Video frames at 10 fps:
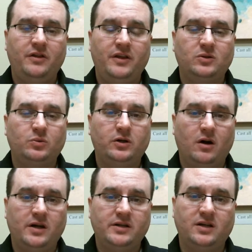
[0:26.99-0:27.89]
This would
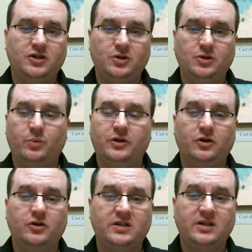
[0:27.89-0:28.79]
cause issues with
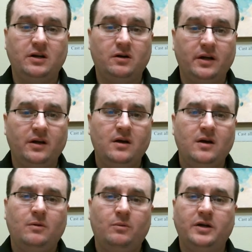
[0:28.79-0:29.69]
your
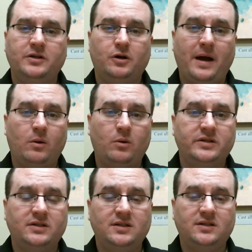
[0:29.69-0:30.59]
steering because your power
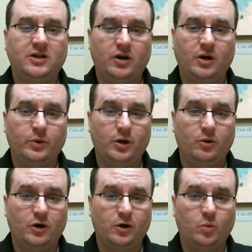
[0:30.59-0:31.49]
assisted steering would no
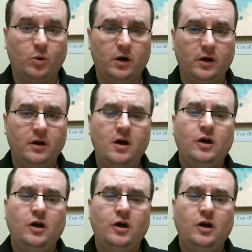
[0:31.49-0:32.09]
longer work,